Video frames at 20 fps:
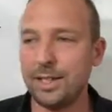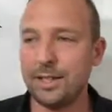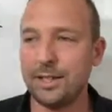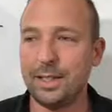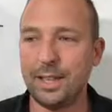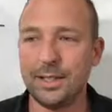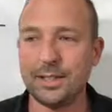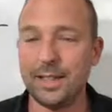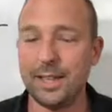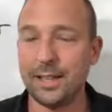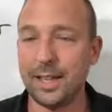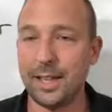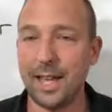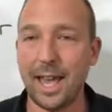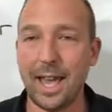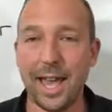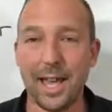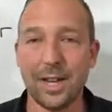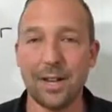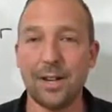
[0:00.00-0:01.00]
like I said,
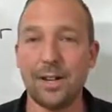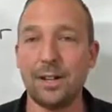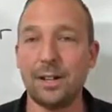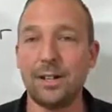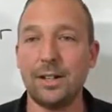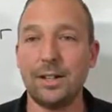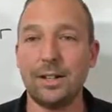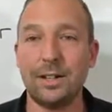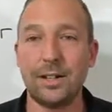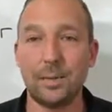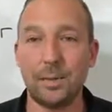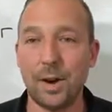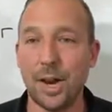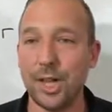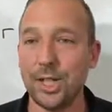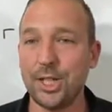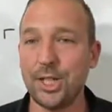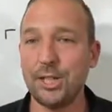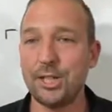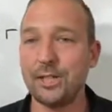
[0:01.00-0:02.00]
anger,
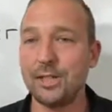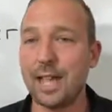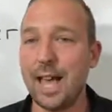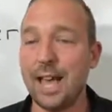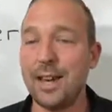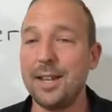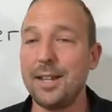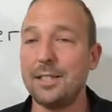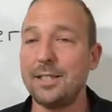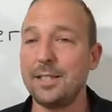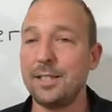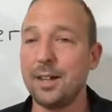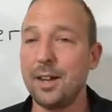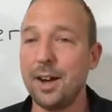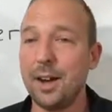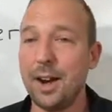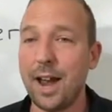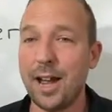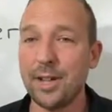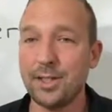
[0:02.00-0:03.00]
depression, sadness
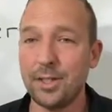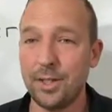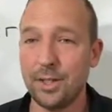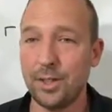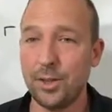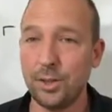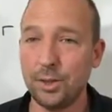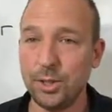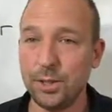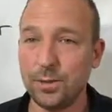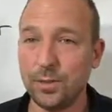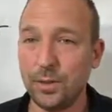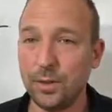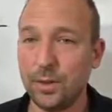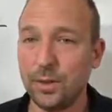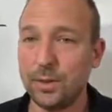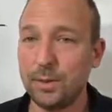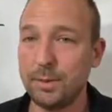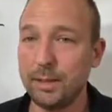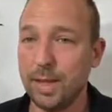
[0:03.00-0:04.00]
are actually
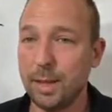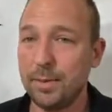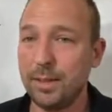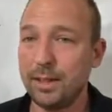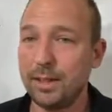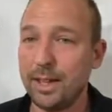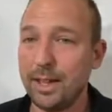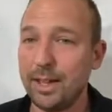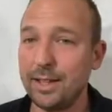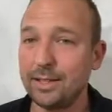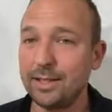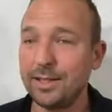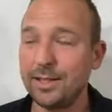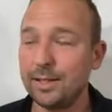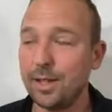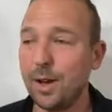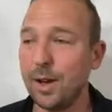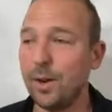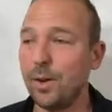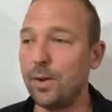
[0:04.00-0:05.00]
useful to becoming enlightened.
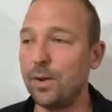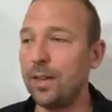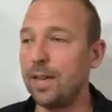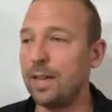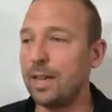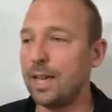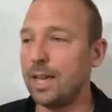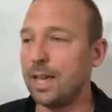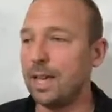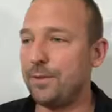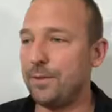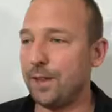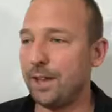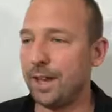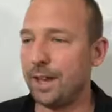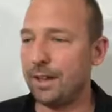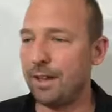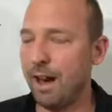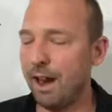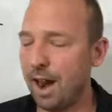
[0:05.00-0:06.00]
So if you
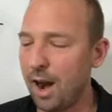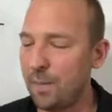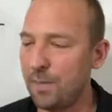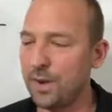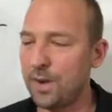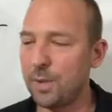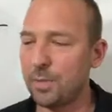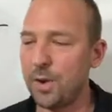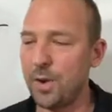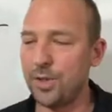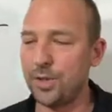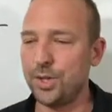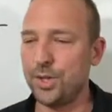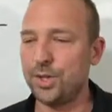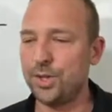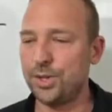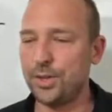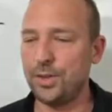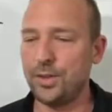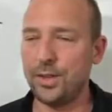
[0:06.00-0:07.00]
get caught up in your
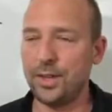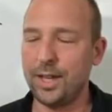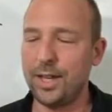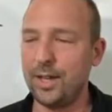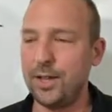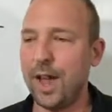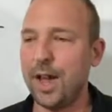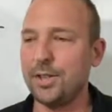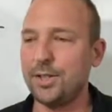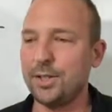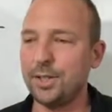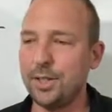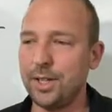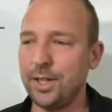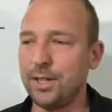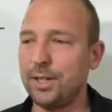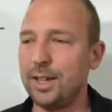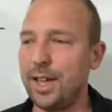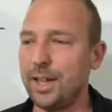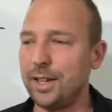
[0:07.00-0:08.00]
emotions and you
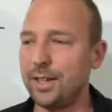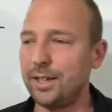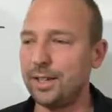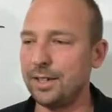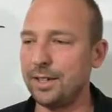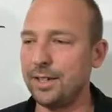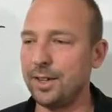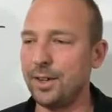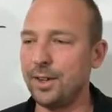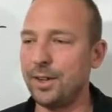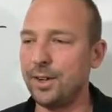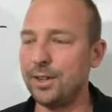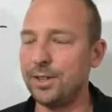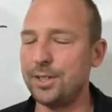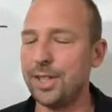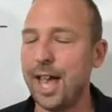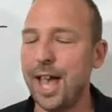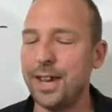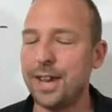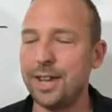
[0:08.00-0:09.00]
actually your
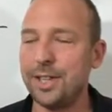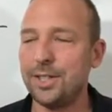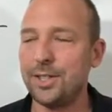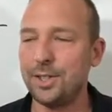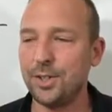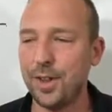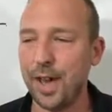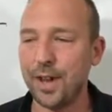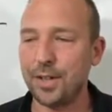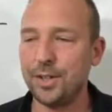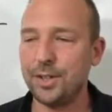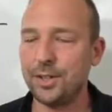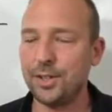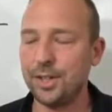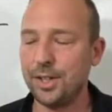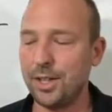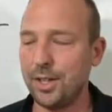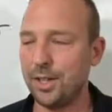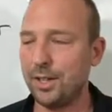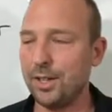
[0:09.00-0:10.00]
sadness and you
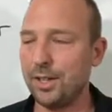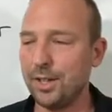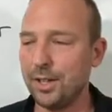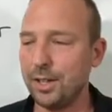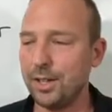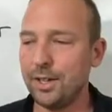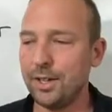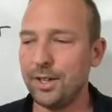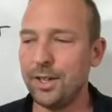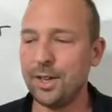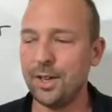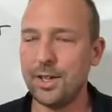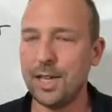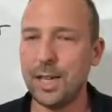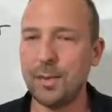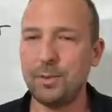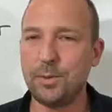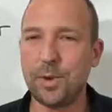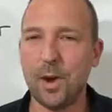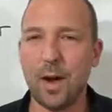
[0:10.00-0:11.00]
actually,
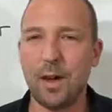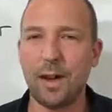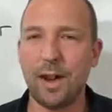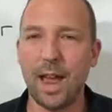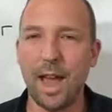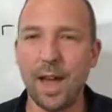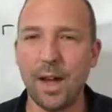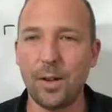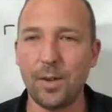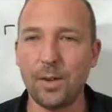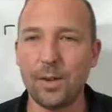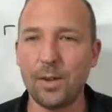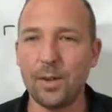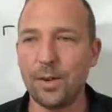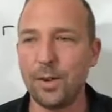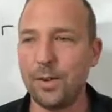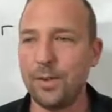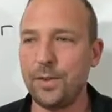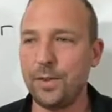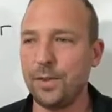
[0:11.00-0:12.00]
keep drawing out,
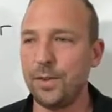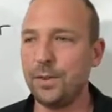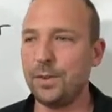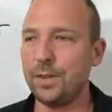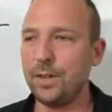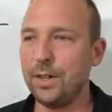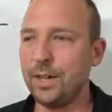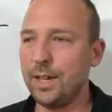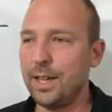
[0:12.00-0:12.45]
or if you